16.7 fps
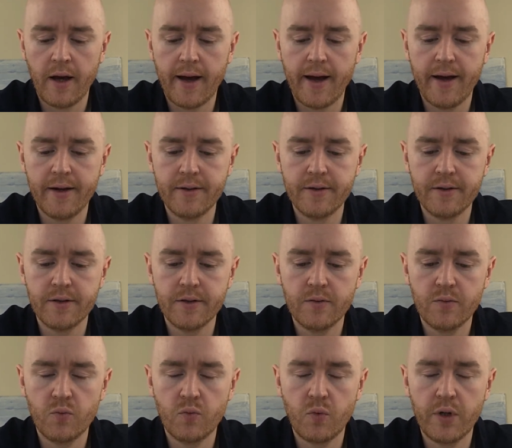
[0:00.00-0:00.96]
And
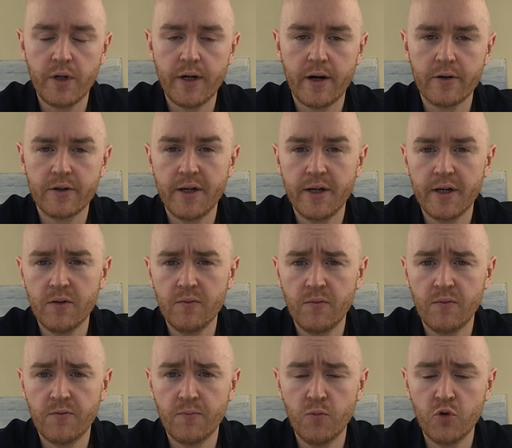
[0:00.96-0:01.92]
we are
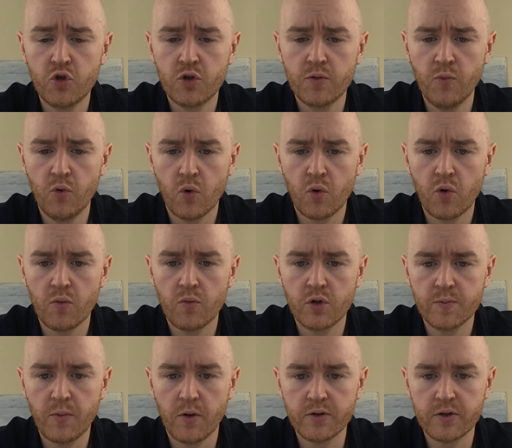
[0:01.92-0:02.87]
taking much more
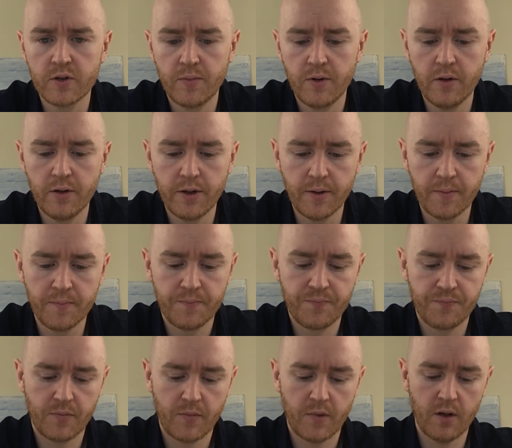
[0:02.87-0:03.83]
responsibility
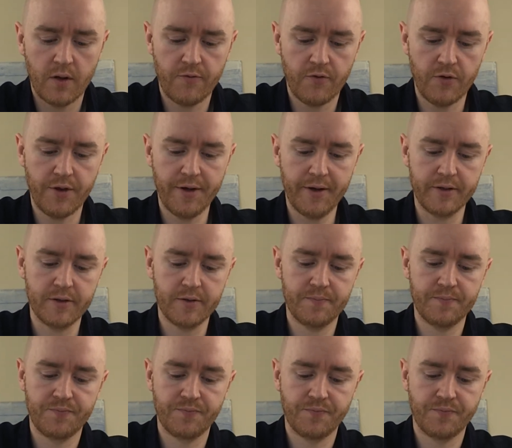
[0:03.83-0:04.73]
for things.